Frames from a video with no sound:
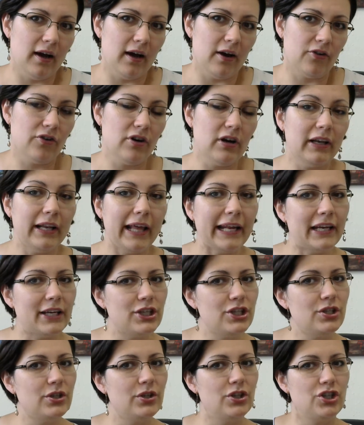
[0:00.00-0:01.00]

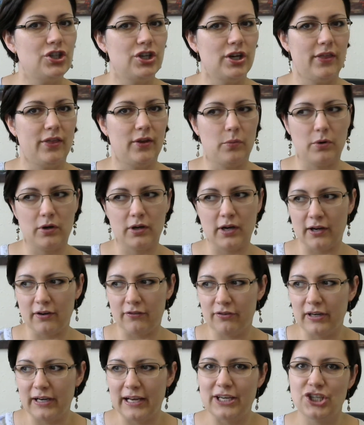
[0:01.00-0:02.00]
related to each other, what kind
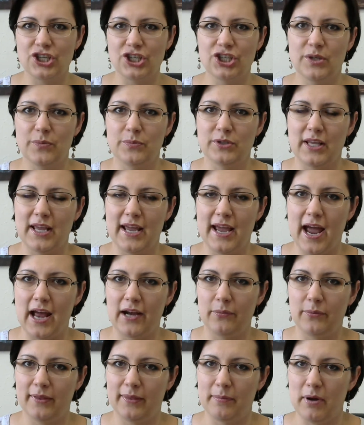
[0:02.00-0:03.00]
of relationships they had
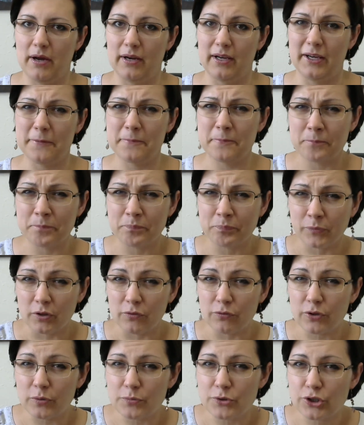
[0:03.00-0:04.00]
with money,
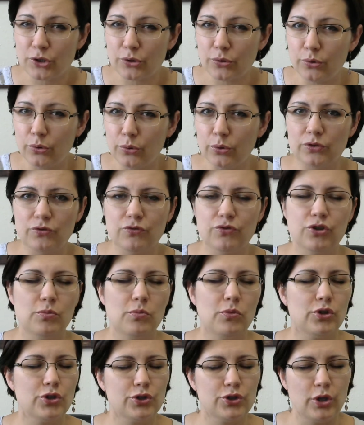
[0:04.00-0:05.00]
from school and
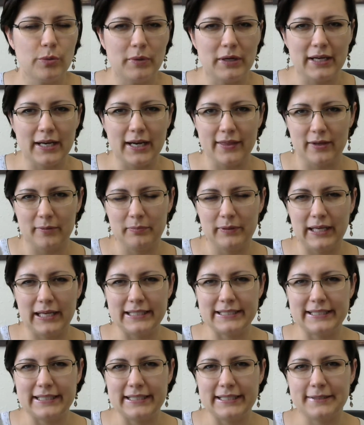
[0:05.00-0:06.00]
from so many other
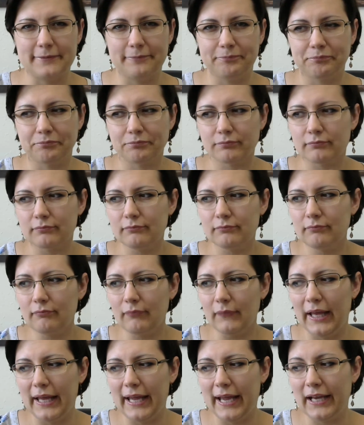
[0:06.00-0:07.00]
places.
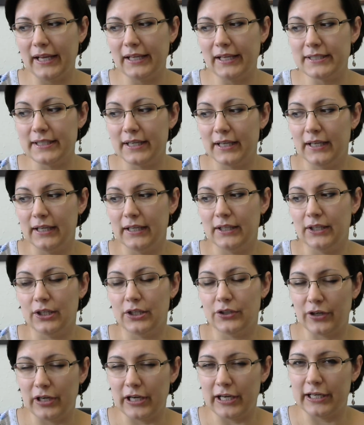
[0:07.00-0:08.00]
And
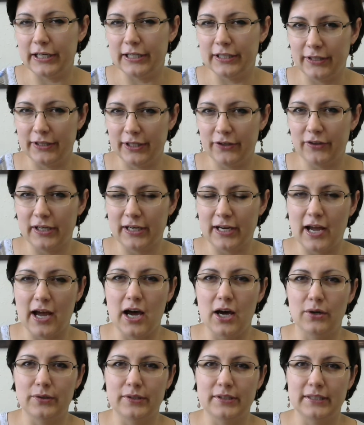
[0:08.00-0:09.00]
really clearing
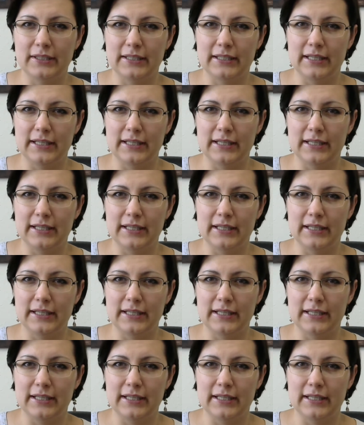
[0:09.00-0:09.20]
out